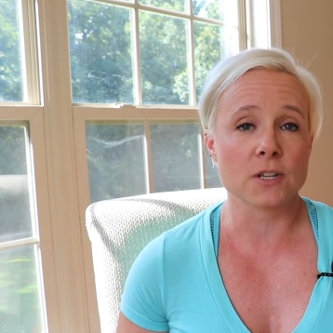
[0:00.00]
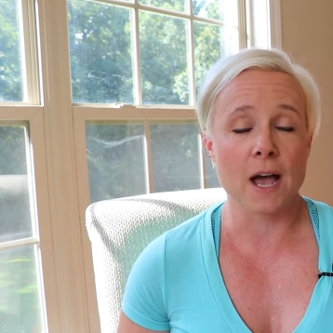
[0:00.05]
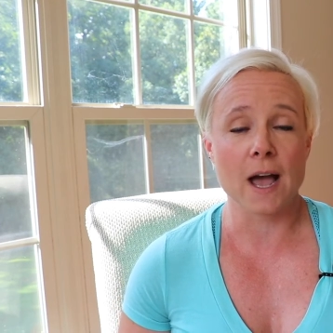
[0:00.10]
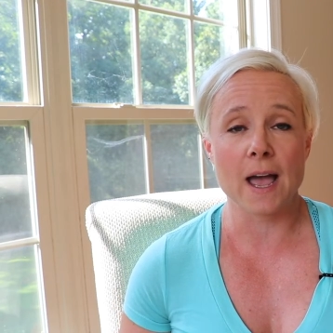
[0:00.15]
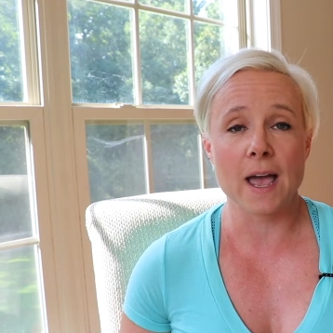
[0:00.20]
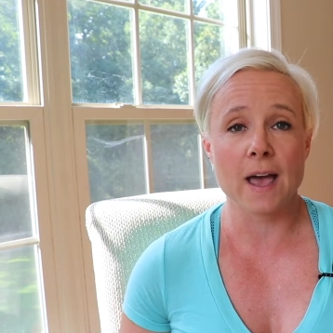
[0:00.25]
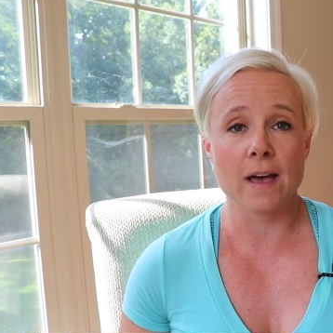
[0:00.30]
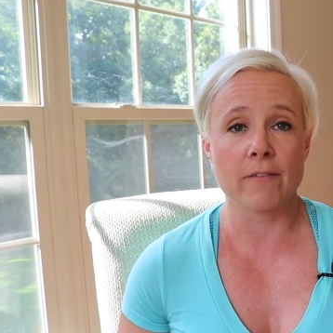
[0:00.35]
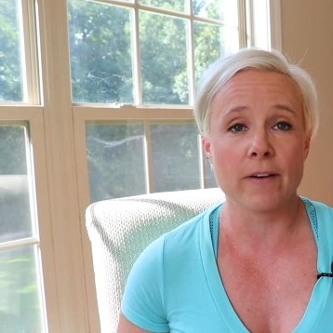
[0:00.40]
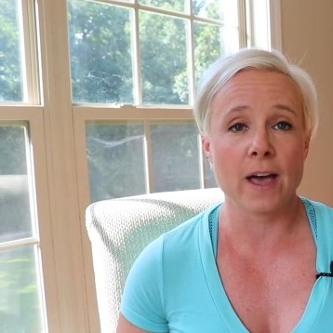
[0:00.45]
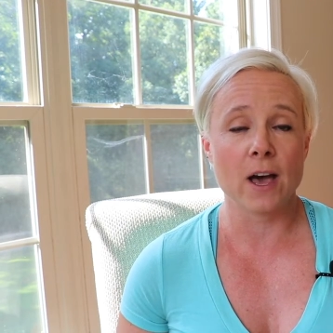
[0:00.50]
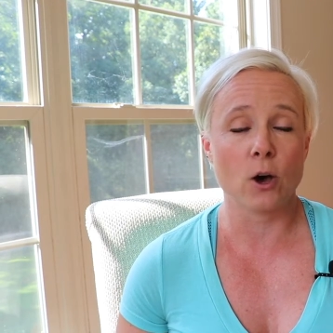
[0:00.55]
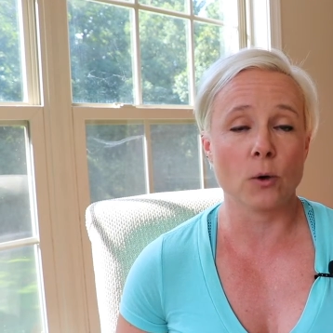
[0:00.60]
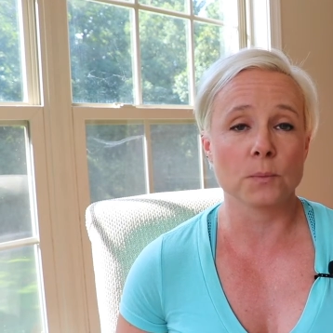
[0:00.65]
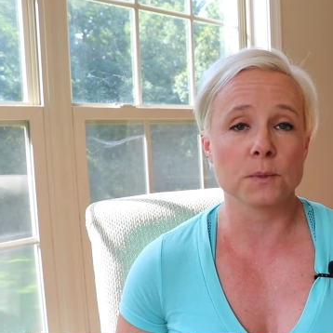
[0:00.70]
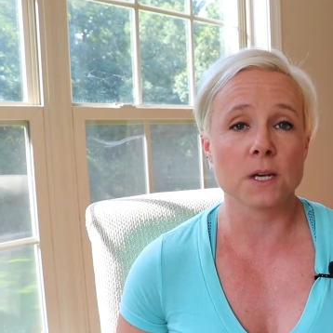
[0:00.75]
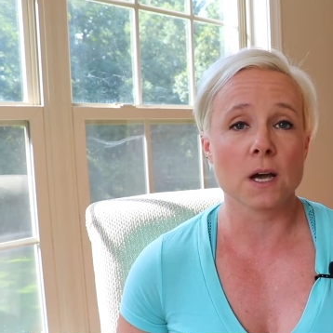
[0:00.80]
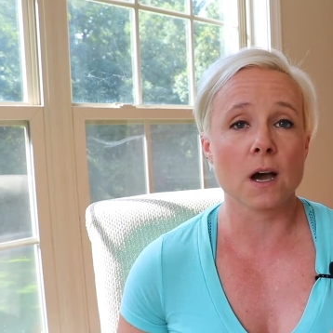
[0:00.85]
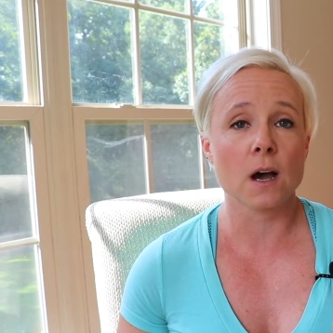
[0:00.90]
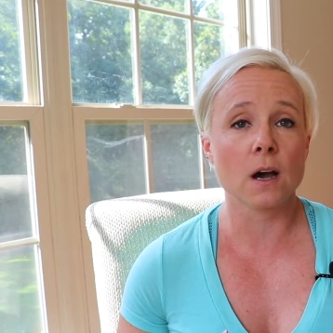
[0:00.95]
I have
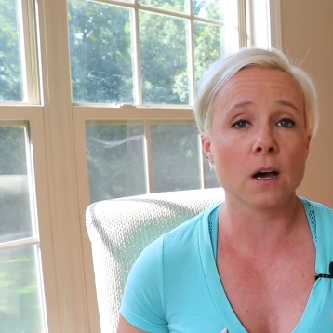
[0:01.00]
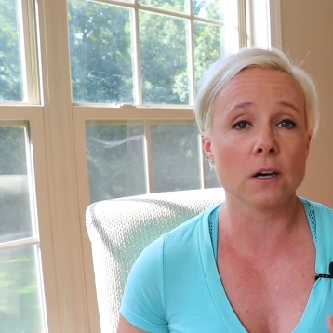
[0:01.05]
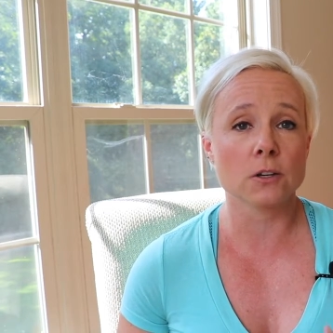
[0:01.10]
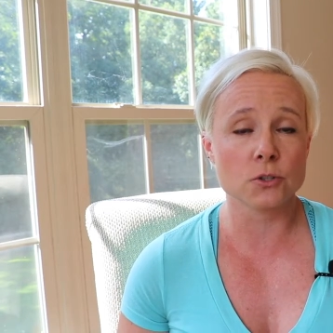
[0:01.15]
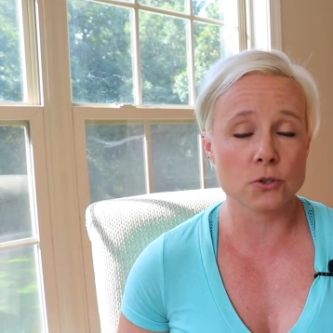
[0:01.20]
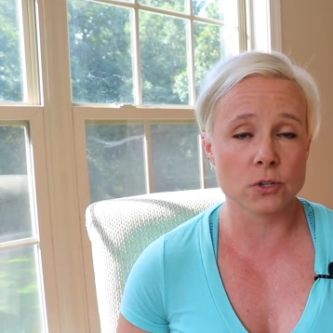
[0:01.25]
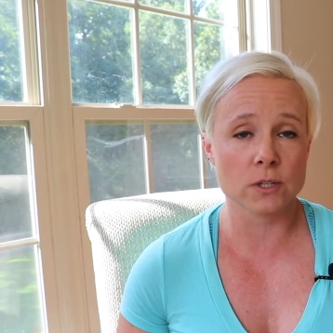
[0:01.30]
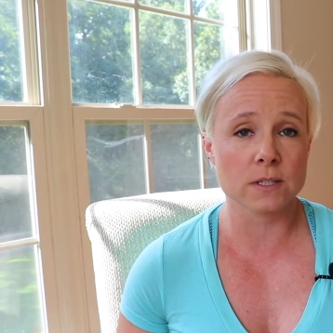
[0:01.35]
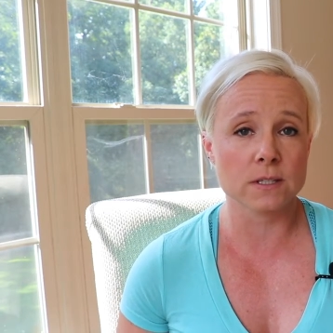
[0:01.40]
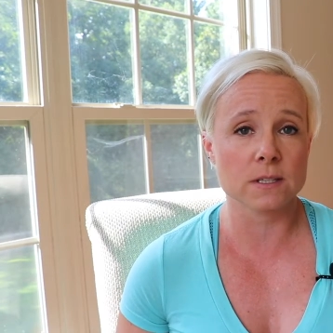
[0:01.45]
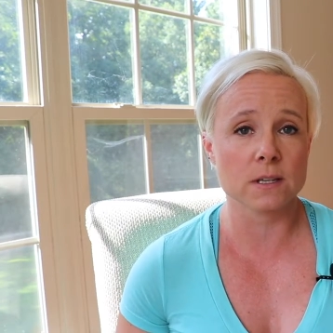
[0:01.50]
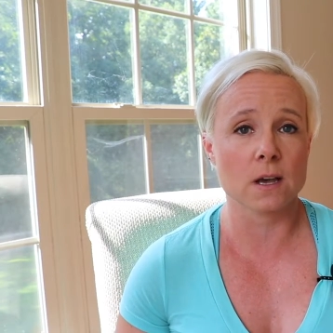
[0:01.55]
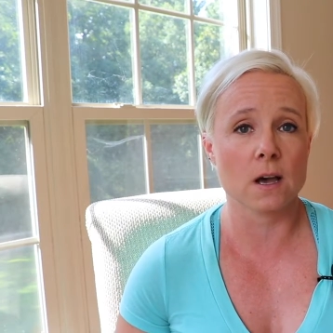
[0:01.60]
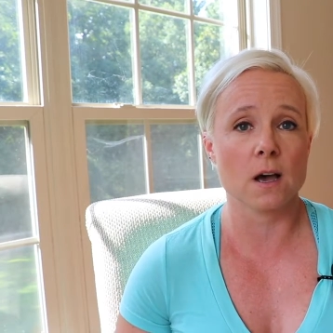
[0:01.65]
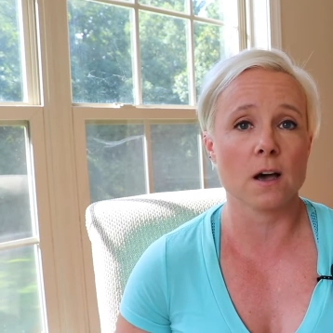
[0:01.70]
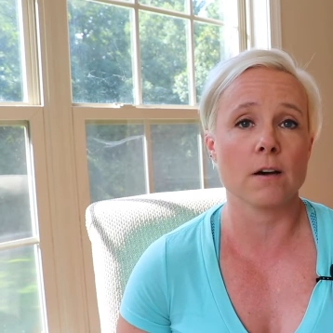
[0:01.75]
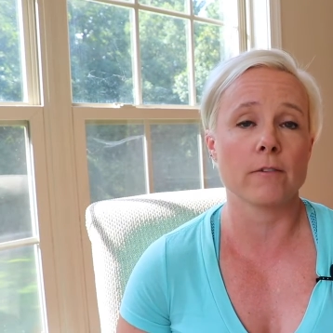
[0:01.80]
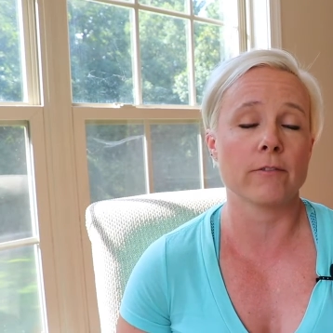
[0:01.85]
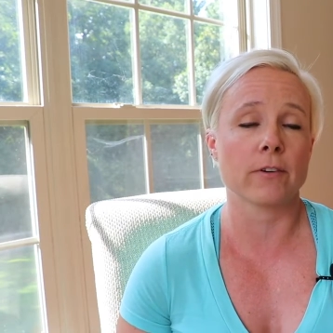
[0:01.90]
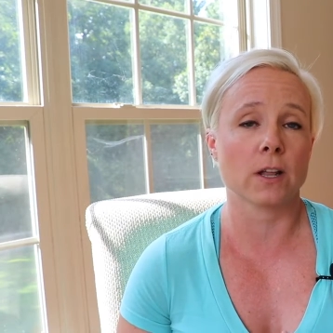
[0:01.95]
helped hundreds
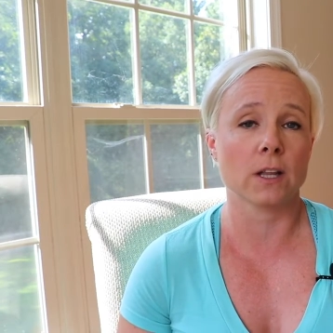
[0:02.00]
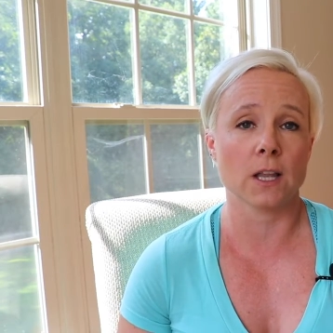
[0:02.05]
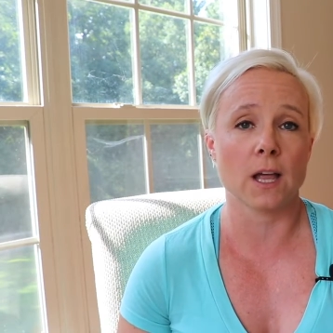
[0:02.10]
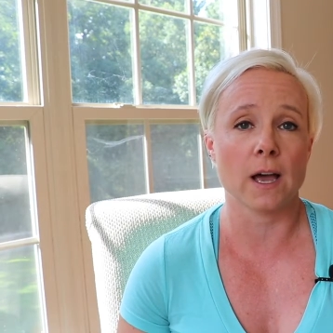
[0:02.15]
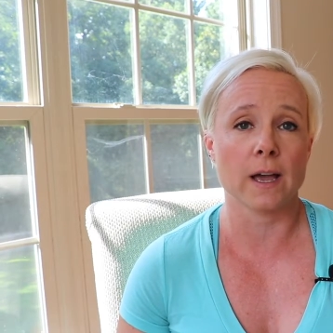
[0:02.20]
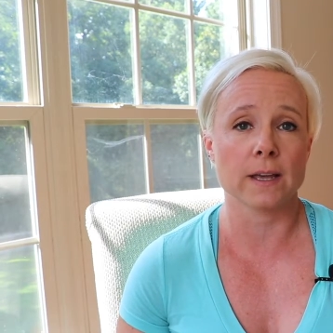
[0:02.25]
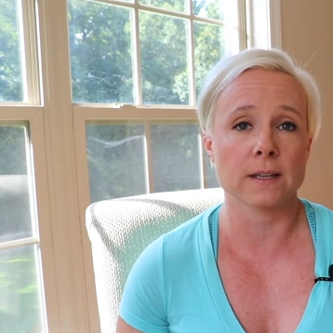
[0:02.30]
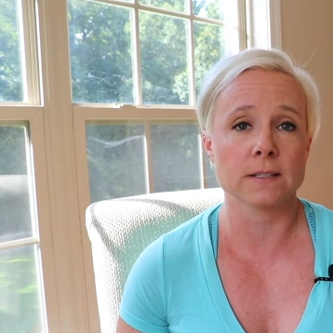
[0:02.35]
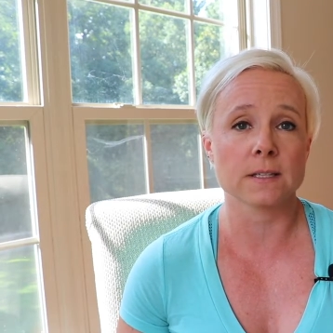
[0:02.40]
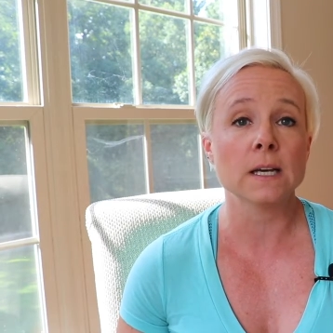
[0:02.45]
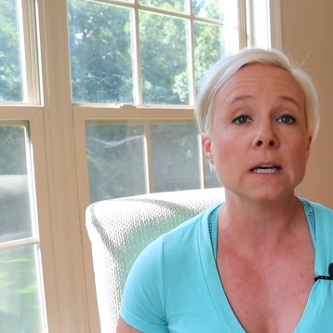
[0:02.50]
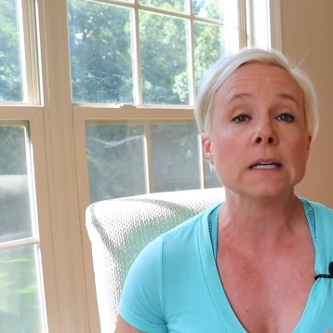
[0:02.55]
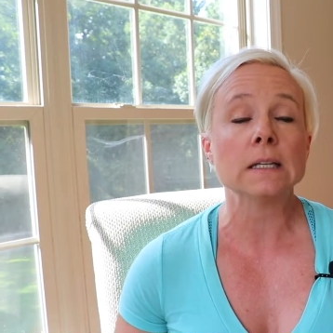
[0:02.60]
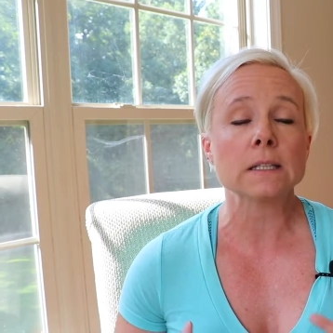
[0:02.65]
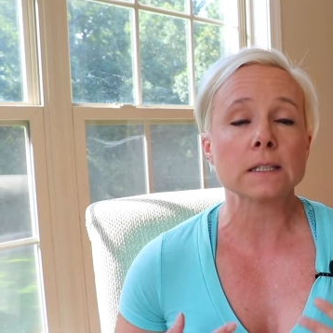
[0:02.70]
of clients